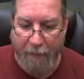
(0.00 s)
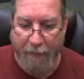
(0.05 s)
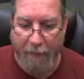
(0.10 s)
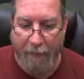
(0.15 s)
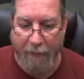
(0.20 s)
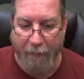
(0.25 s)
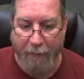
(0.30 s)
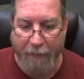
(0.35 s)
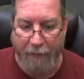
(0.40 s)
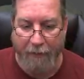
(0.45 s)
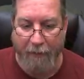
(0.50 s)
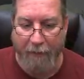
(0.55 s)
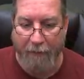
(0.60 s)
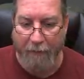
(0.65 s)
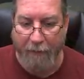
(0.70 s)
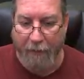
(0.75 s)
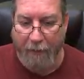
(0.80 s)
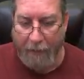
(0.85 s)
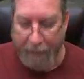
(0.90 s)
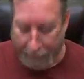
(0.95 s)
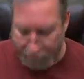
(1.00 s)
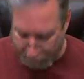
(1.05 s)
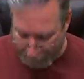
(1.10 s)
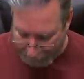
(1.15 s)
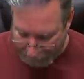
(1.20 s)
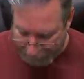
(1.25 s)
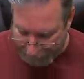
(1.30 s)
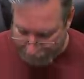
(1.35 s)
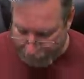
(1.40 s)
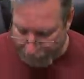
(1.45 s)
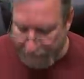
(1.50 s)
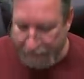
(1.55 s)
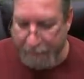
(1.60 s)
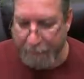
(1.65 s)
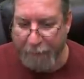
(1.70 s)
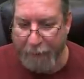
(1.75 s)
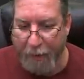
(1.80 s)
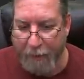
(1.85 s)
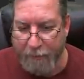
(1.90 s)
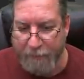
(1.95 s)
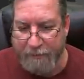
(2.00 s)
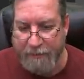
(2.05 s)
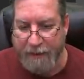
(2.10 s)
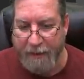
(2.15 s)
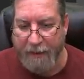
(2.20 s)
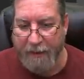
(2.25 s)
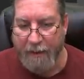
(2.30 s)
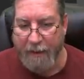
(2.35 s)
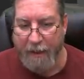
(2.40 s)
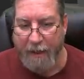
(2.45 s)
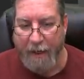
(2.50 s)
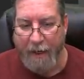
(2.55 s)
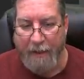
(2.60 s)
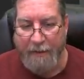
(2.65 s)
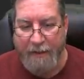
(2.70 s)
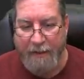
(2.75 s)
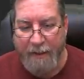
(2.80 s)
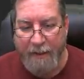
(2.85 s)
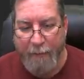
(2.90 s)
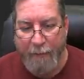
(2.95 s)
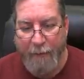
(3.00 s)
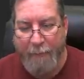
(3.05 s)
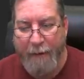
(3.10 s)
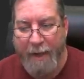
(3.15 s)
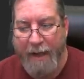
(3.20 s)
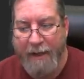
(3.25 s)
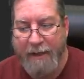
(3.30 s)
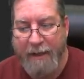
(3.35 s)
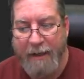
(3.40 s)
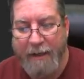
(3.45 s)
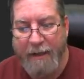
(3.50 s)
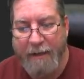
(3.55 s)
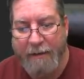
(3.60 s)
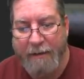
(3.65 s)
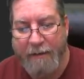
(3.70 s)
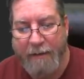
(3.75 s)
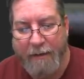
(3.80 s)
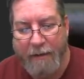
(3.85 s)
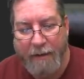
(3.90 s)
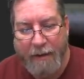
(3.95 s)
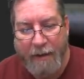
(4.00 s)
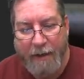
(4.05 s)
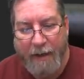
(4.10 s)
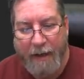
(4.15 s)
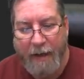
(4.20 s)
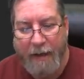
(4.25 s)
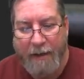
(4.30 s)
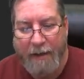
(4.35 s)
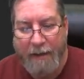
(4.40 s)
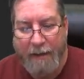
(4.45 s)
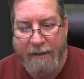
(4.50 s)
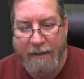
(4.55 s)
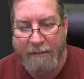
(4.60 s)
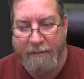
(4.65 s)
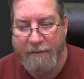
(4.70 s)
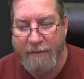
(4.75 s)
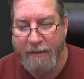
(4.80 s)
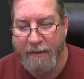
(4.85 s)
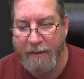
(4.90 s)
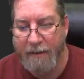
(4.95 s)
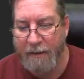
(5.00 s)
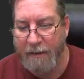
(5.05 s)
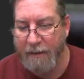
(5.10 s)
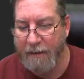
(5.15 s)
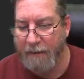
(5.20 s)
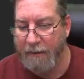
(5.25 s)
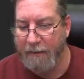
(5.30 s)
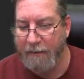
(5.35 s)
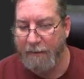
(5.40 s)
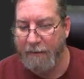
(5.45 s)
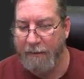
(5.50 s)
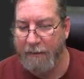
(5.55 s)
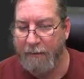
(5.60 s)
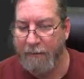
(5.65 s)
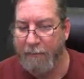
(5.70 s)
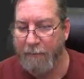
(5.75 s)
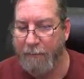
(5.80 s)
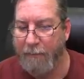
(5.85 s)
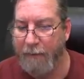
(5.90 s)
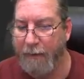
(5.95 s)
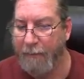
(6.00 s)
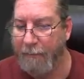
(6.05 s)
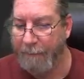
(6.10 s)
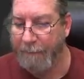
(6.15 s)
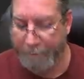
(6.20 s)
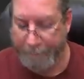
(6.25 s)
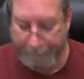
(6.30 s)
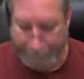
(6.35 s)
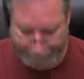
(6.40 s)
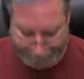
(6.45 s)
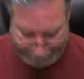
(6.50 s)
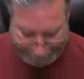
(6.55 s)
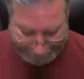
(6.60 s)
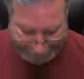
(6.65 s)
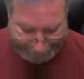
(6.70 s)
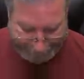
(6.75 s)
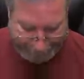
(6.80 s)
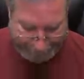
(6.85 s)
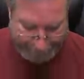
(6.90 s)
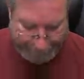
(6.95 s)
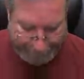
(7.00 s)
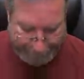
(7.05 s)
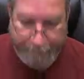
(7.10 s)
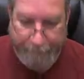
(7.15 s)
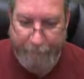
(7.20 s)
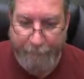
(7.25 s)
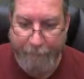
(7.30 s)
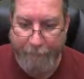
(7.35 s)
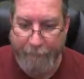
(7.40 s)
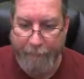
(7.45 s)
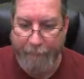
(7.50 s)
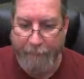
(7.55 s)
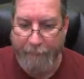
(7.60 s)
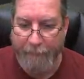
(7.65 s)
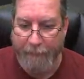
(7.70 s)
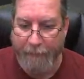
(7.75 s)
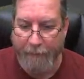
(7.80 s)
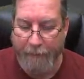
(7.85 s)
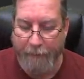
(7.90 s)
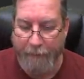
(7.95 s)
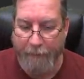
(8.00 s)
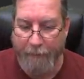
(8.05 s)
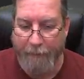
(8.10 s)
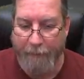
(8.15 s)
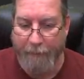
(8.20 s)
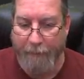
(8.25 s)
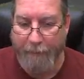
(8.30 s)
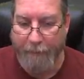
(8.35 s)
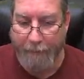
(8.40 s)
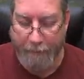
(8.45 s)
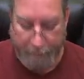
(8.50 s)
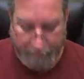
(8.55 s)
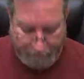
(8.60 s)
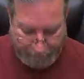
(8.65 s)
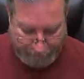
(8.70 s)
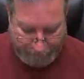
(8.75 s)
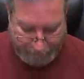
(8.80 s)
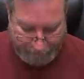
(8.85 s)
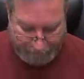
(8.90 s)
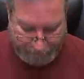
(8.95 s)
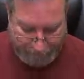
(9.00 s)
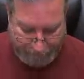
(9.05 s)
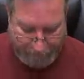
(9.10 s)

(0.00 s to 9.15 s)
There we go. So I just recomposed it. Then I went back in, and I continued. What? You know what we forgot to do? We forgot to put Nick up.